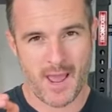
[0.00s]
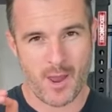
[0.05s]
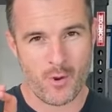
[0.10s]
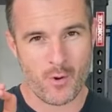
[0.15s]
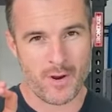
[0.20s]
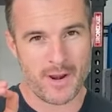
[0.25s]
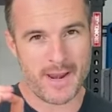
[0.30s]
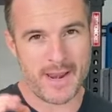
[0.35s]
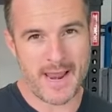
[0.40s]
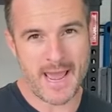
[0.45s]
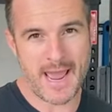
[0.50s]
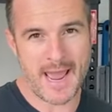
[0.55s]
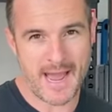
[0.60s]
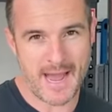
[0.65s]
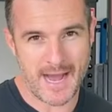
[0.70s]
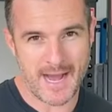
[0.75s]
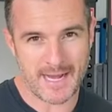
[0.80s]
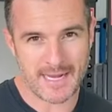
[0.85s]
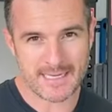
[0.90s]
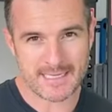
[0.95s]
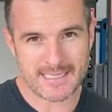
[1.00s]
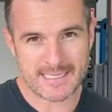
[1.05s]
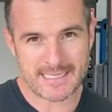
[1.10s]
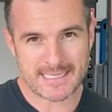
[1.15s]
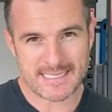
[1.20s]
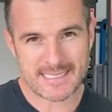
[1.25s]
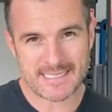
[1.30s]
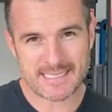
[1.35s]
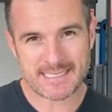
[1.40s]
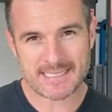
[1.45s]
who are now
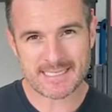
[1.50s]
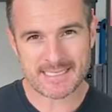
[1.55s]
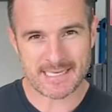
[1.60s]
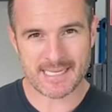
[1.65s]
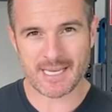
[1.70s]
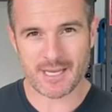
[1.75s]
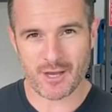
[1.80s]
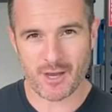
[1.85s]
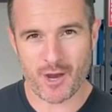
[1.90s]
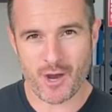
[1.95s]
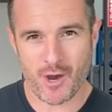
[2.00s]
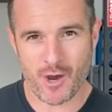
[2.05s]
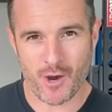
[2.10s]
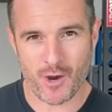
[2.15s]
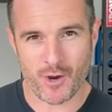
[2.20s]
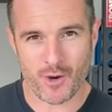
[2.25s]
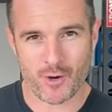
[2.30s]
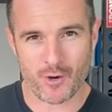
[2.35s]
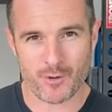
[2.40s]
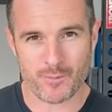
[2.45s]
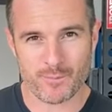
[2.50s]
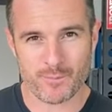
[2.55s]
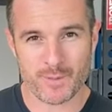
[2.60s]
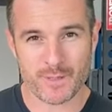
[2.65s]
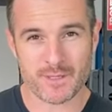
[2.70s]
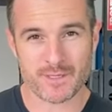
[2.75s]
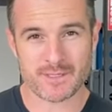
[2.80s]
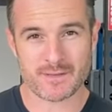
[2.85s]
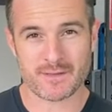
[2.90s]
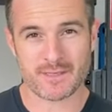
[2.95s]
sitting at home
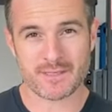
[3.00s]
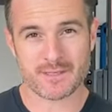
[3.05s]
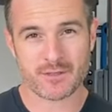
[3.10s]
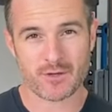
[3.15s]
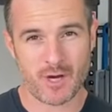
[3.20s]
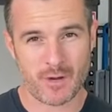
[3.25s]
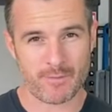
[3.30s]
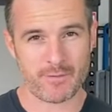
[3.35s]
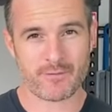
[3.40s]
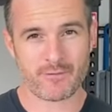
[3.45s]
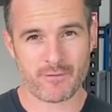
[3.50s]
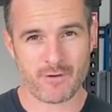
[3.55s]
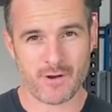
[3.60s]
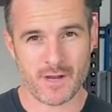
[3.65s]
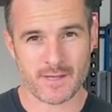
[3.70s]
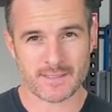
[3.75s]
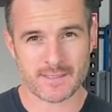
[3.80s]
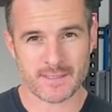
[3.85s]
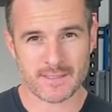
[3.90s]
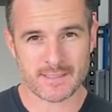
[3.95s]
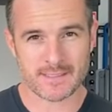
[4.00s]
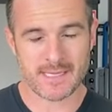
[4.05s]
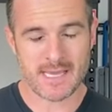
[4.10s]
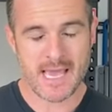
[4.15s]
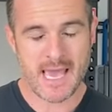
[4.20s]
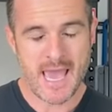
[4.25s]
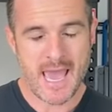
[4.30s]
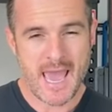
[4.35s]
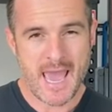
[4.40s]
because of this time of crisis,